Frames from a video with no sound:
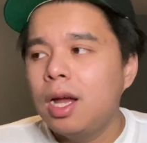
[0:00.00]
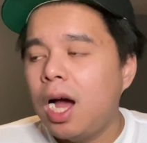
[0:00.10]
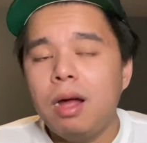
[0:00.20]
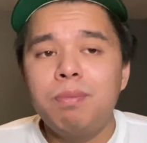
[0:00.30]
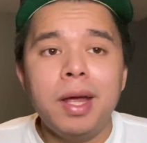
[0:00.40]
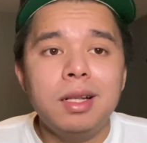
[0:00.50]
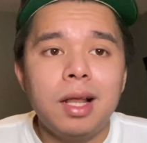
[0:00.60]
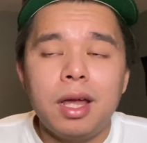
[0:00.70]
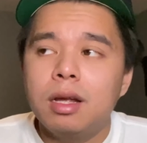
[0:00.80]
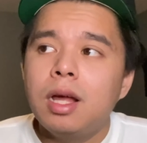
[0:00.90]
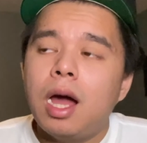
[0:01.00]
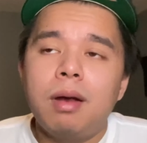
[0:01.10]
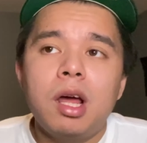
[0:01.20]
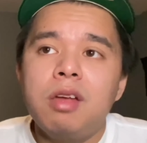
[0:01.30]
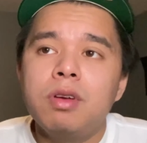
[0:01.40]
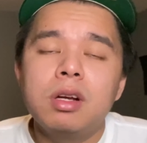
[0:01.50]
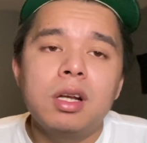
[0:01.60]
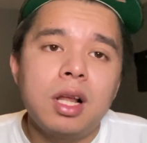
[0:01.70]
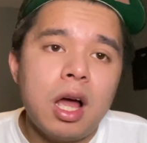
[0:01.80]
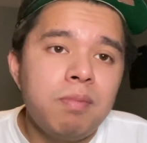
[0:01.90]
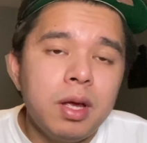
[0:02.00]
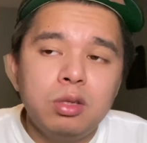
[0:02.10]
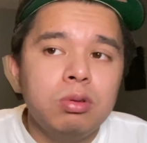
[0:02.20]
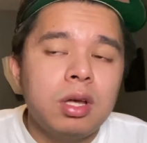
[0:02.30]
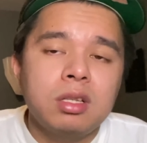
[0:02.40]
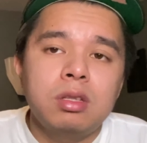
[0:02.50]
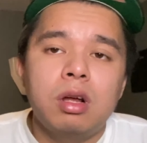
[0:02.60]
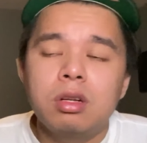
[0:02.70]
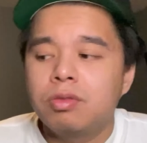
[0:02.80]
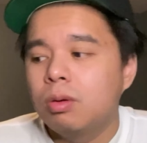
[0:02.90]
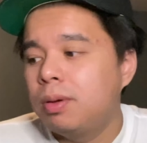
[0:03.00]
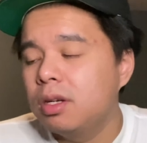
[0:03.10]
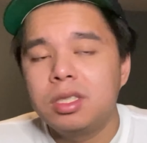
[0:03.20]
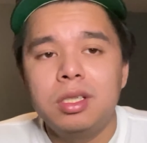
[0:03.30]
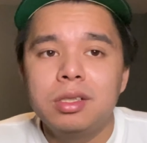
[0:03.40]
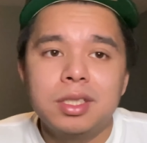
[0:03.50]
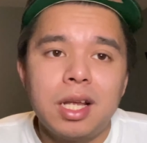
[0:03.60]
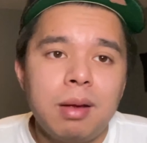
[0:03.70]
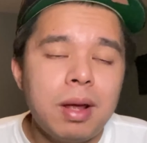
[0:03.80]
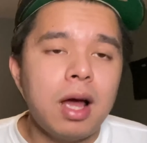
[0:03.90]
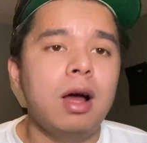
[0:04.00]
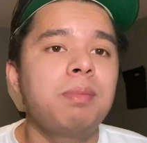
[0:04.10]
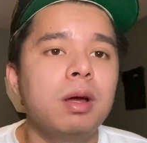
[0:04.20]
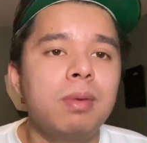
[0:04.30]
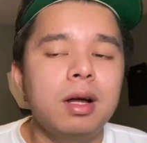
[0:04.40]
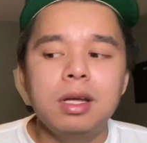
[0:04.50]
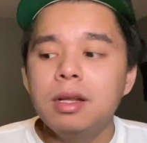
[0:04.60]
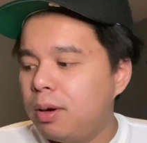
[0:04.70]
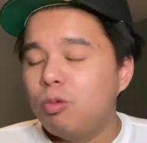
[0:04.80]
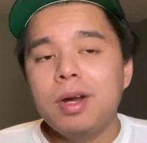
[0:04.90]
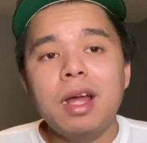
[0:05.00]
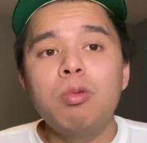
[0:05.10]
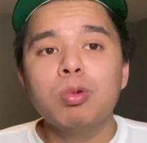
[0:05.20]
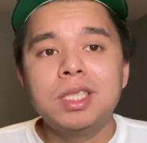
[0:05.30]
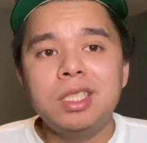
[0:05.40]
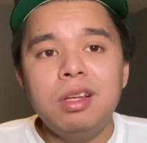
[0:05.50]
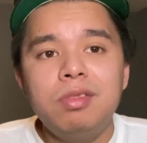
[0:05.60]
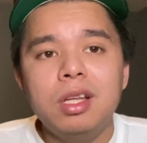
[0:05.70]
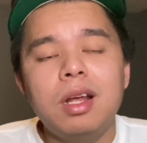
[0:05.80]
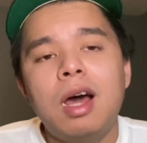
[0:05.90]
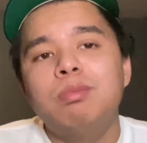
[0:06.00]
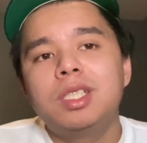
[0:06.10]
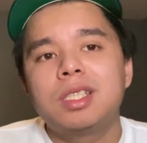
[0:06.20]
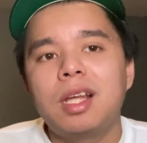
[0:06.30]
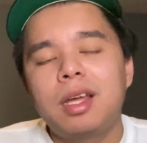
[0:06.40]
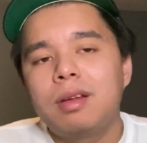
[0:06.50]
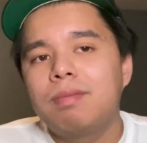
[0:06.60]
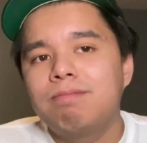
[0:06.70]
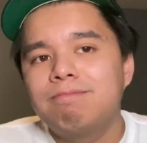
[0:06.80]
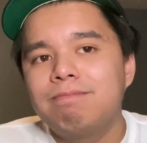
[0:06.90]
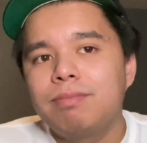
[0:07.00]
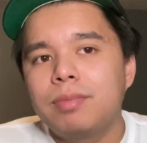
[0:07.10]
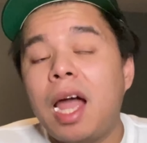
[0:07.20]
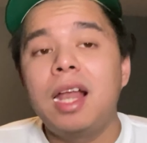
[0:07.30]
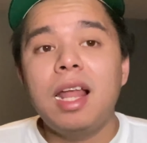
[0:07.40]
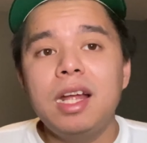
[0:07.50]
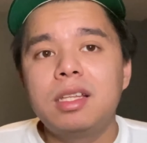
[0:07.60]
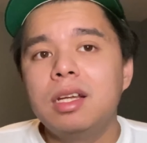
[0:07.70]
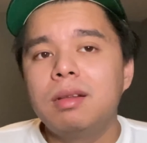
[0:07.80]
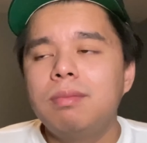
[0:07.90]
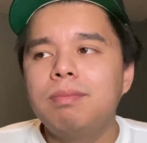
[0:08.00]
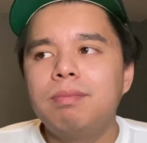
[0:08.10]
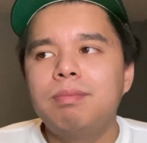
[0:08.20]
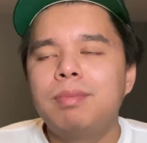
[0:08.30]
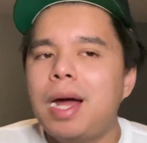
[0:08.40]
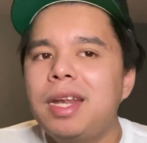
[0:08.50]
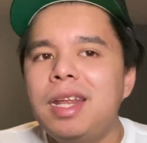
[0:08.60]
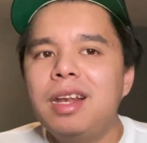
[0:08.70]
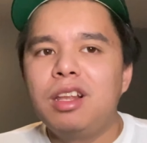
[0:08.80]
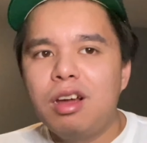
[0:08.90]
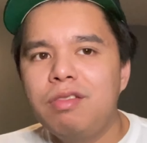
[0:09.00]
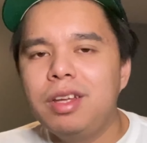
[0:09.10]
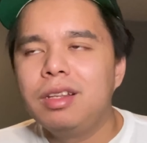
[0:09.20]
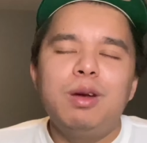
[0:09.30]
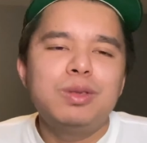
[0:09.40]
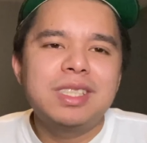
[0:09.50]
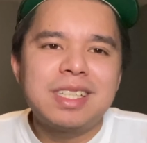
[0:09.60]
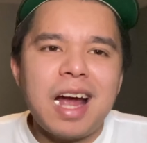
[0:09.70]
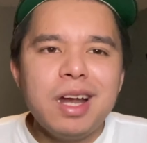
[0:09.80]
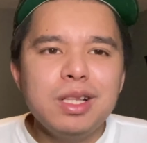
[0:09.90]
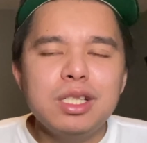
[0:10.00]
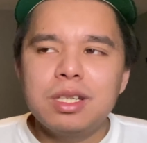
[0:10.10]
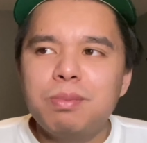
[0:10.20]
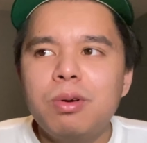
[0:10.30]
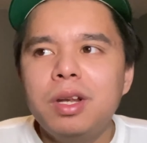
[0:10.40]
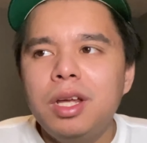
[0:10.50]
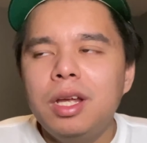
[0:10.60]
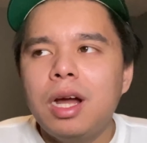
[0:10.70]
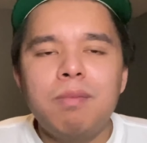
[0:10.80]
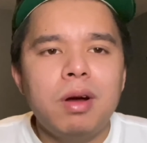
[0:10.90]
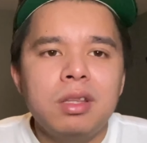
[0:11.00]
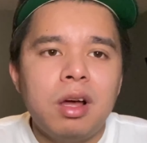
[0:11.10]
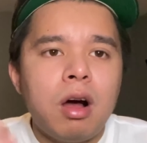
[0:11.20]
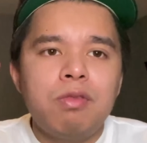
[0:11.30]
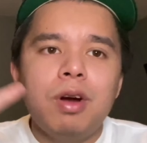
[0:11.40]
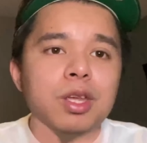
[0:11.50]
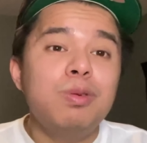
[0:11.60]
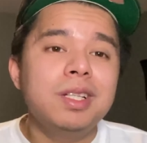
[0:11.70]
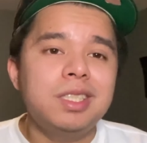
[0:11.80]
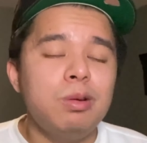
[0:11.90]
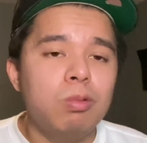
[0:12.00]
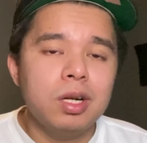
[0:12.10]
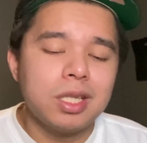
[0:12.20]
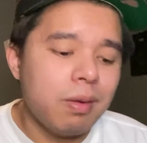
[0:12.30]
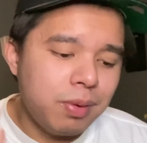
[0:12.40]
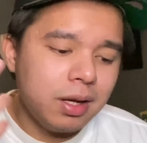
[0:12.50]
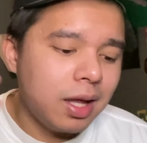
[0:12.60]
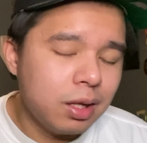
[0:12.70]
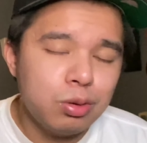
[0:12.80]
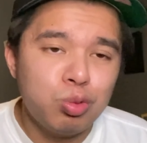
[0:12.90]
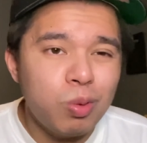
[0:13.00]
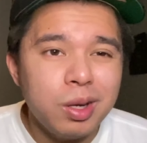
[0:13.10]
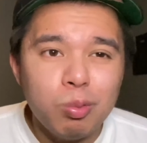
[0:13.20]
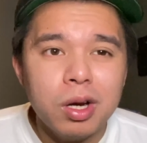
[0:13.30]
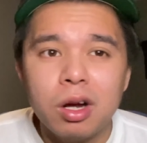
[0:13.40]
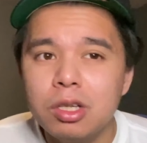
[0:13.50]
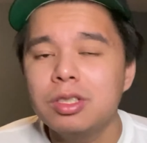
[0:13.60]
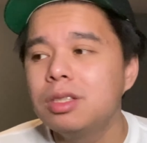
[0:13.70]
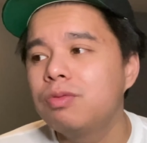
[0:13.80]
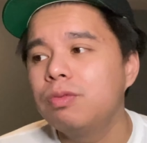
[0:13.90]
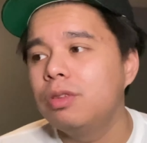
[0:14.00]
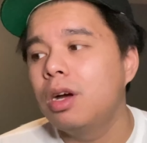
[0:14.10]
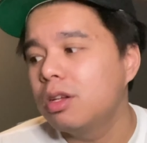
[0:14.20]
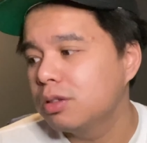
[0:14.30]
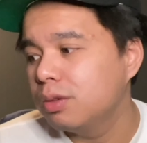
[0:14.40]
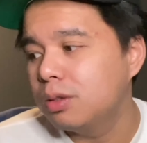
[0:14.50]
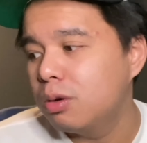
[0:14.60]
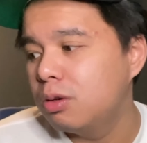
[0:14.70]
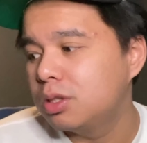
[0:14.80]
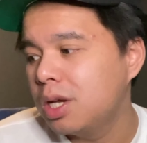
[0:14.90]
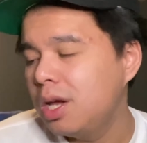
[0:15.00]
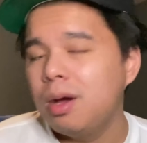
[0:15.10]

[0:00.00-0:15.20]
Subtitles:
I paid I'm not even gonna lie, I paid $2,000 for a pair of sneakers and I'm not happy about it. But when I received it, I'm just I liked it, but I didn't love it. It was kind of disappointing. I bought the Off-White UNC ones. I paid $2,100 for those.